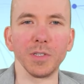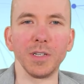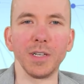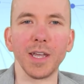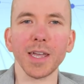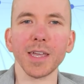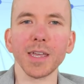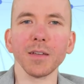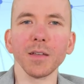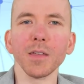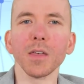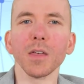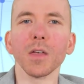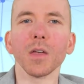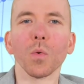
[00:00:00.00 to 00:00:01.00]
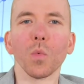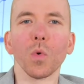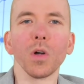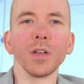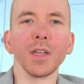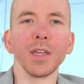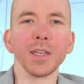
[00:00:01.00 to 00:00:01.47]
today.
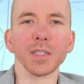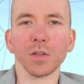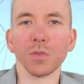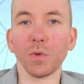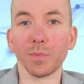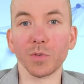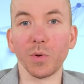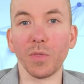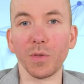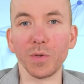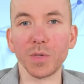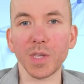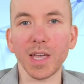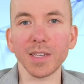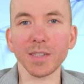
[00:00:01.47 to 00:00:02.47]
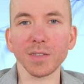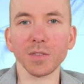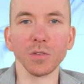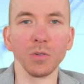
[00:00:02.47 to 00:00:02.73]
One is crypto enthusiasts